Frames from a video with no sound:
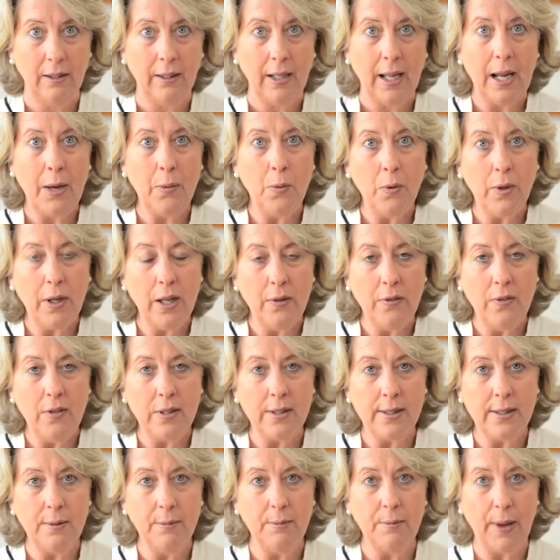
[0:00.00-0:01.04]
It will give you
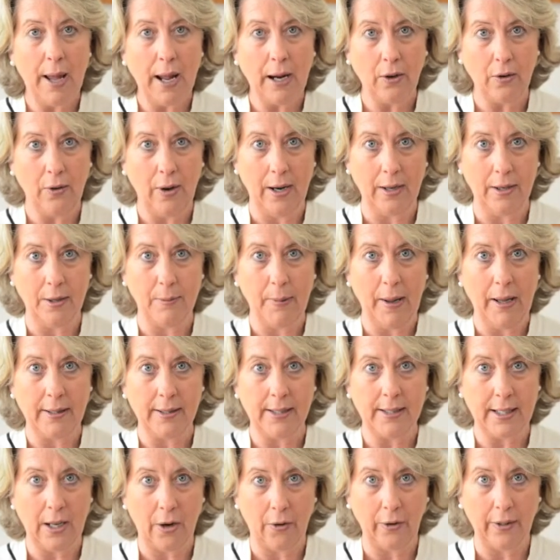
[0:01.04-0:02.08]
some background about
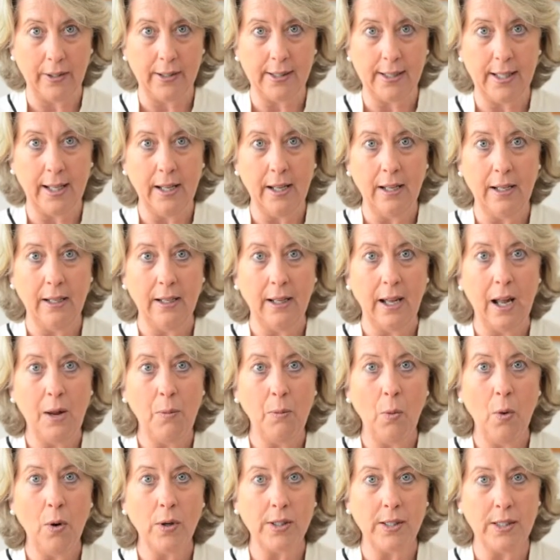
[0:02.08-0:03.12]
surrogacy
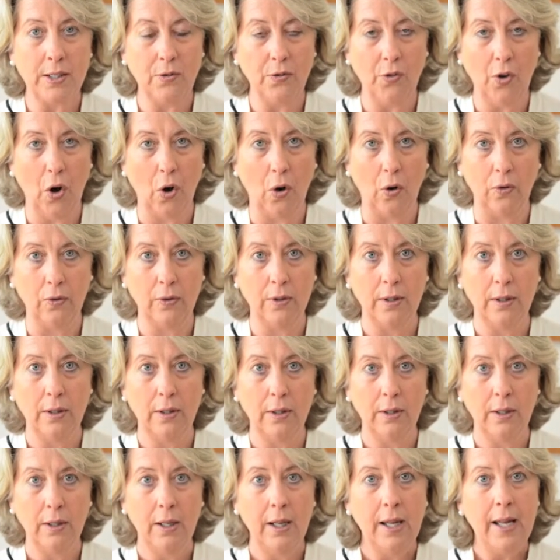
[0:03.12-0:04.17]
and what's involved.
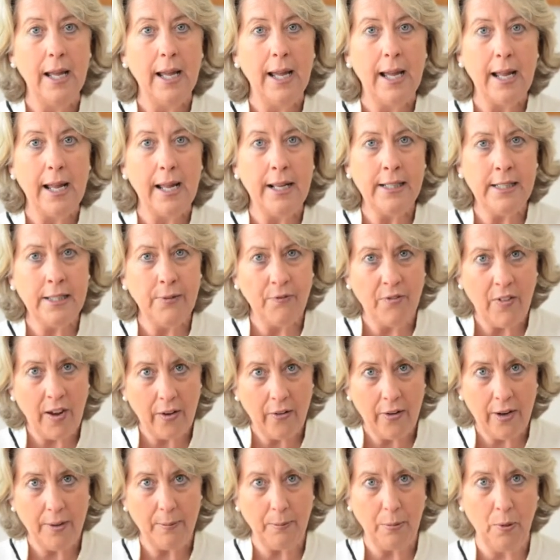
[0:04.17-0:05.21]
It's
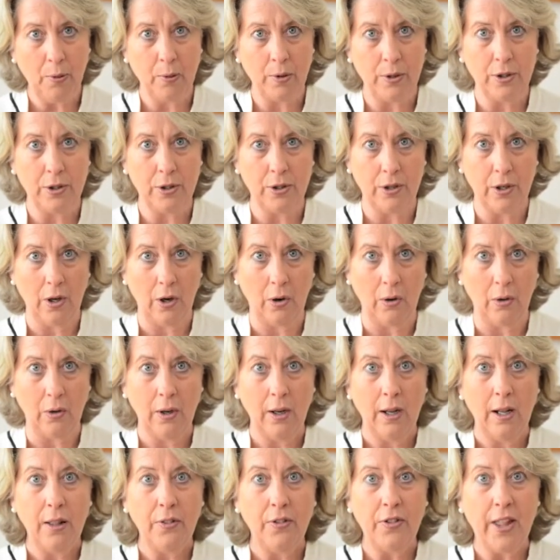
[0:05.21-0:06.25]
very important to know
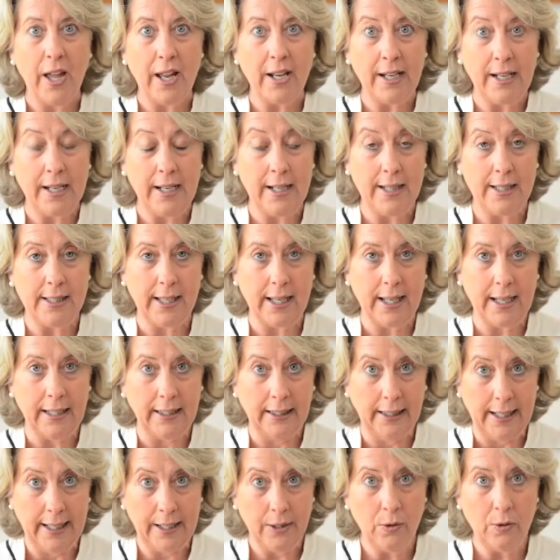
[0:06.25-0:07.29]
that it is
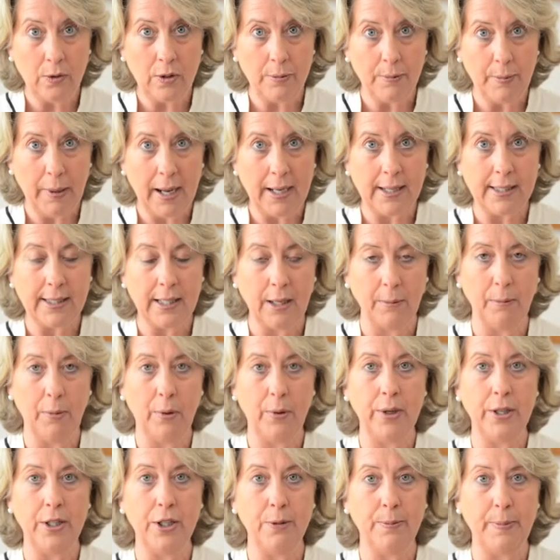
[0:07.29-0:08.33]
illegal to pay
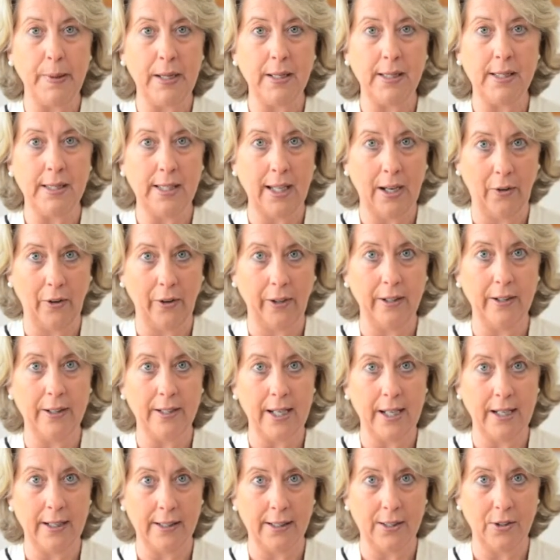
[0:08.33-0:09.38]
somebody to be a surrogate
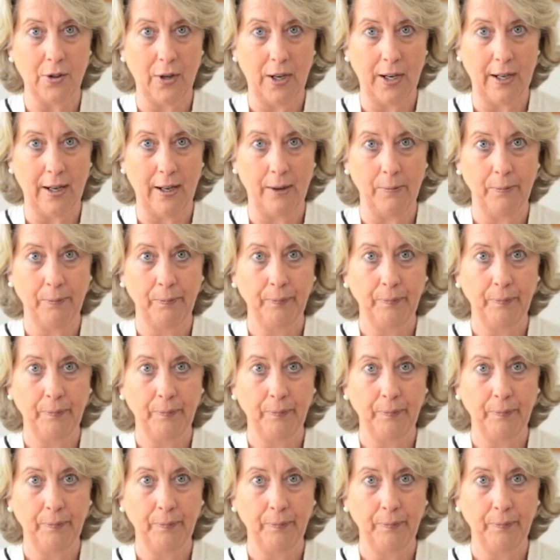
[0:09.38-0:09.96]
in Australia.